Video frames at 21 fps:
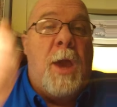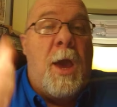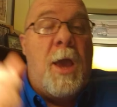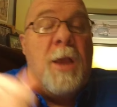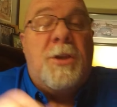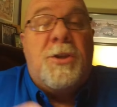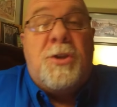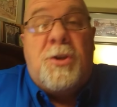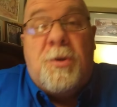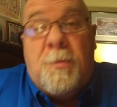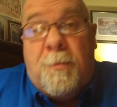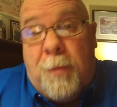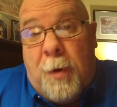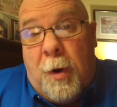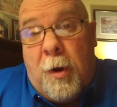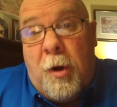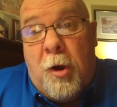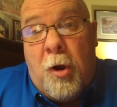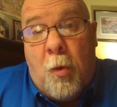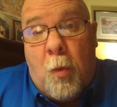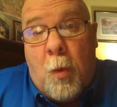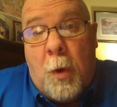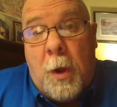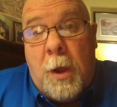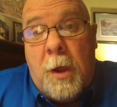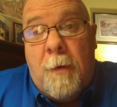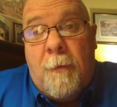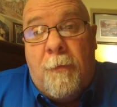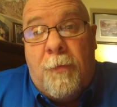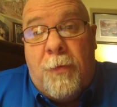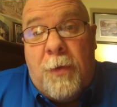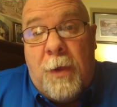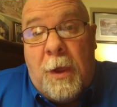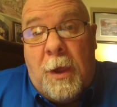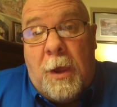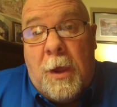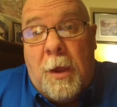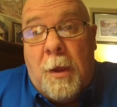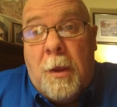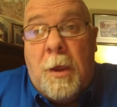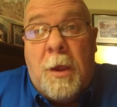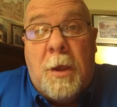God's superior way of
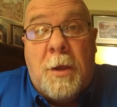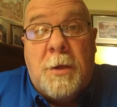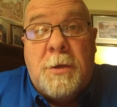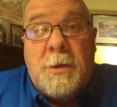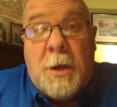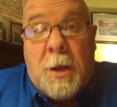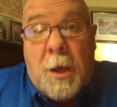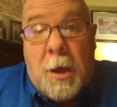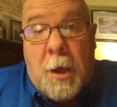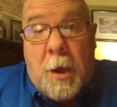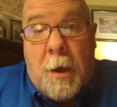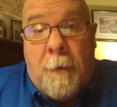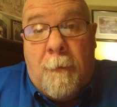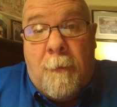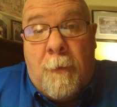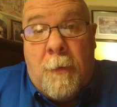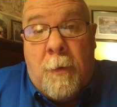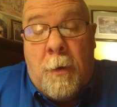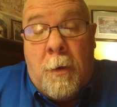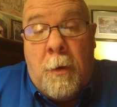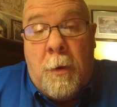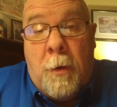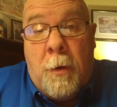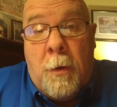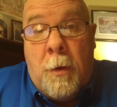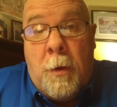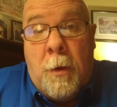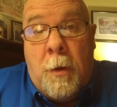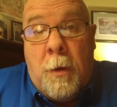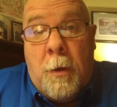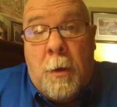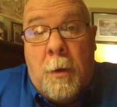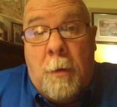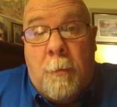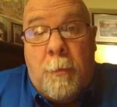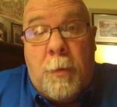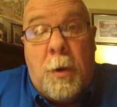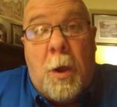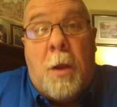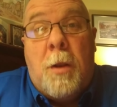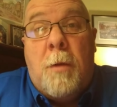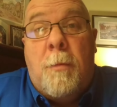thinking, His love,
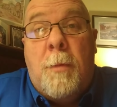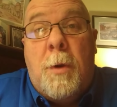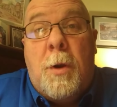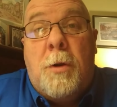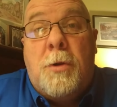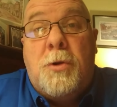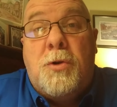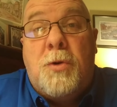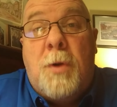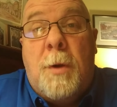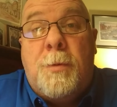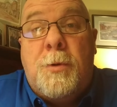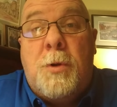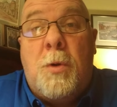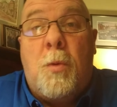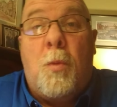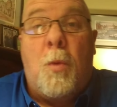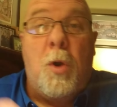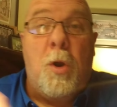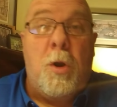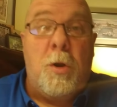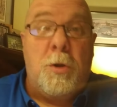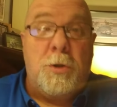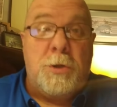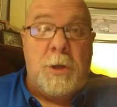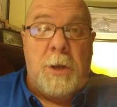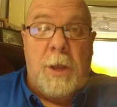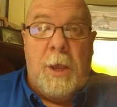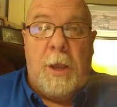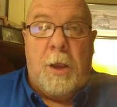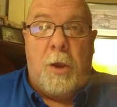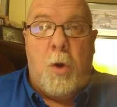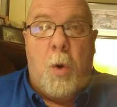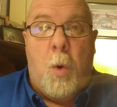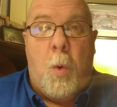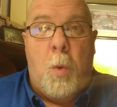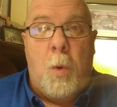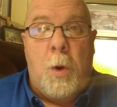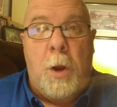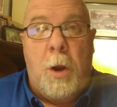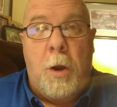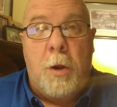beyond the mere description of words, and that
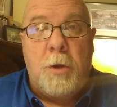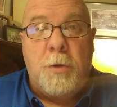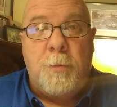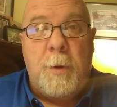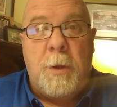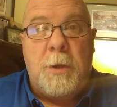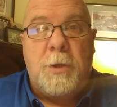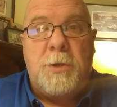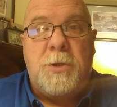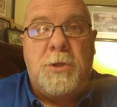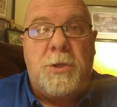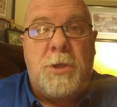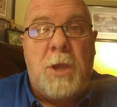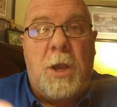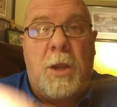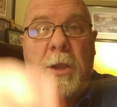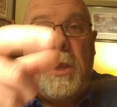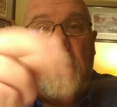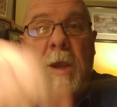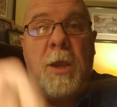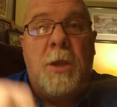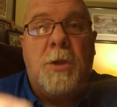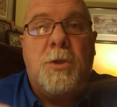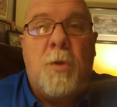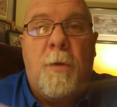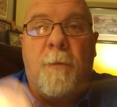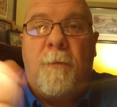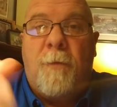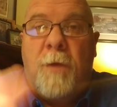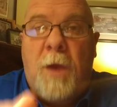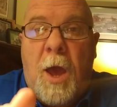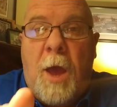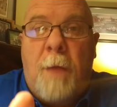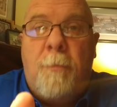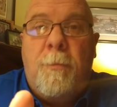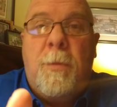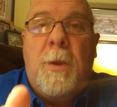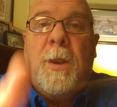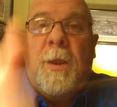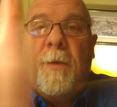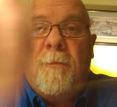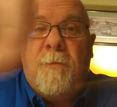cold air is being sucked in. So if God
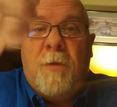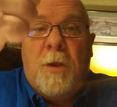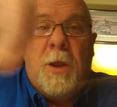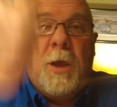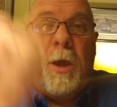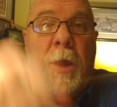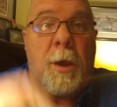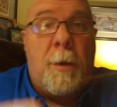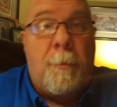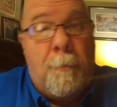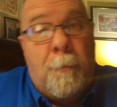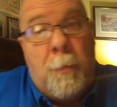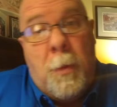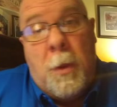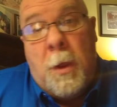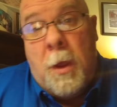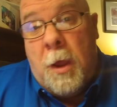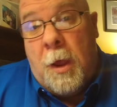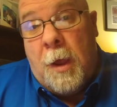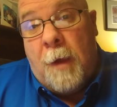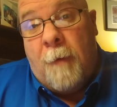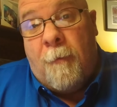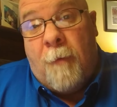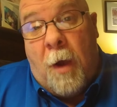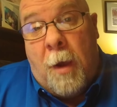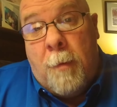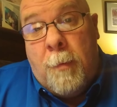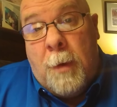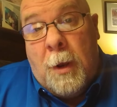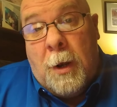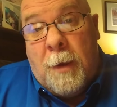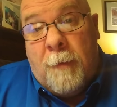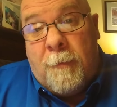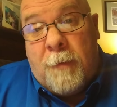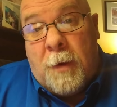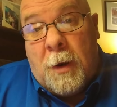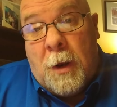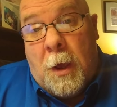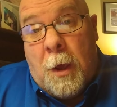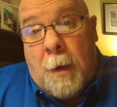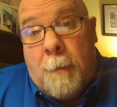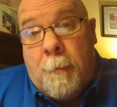be lifted up, if I be
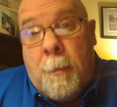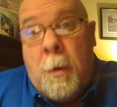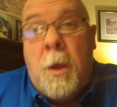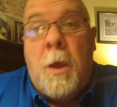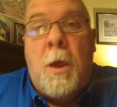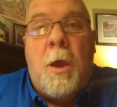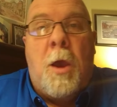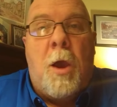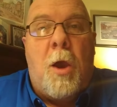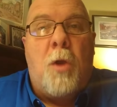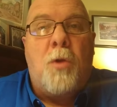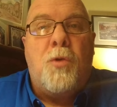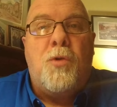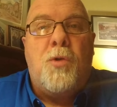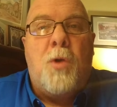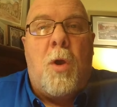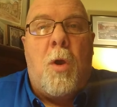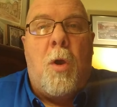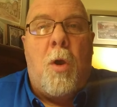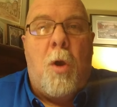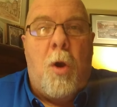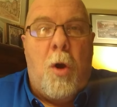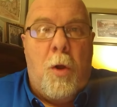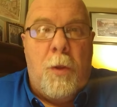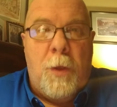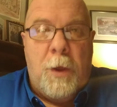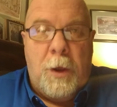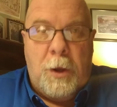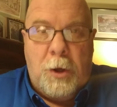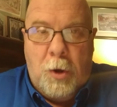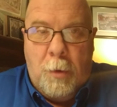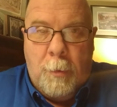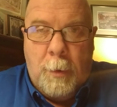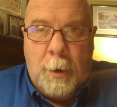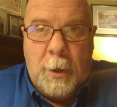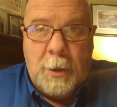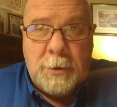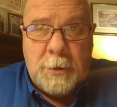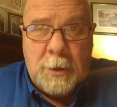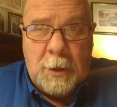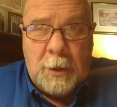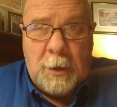lifted up, I'll draw all that
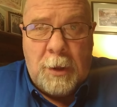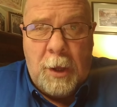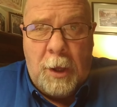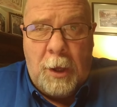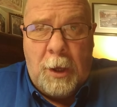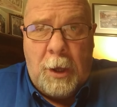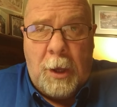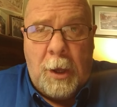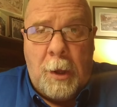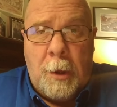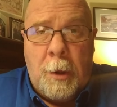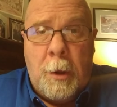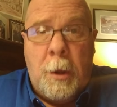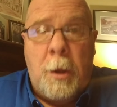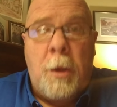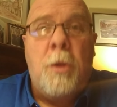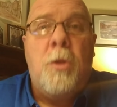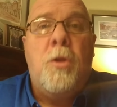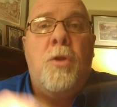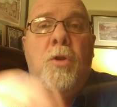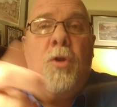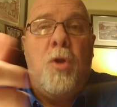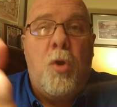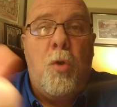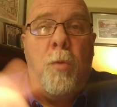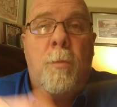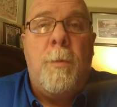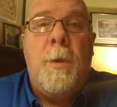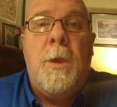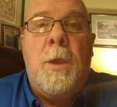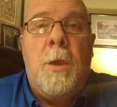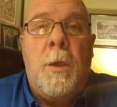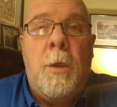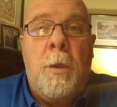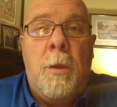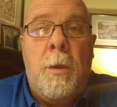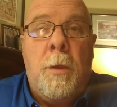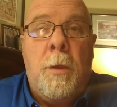humanistic thinking to me.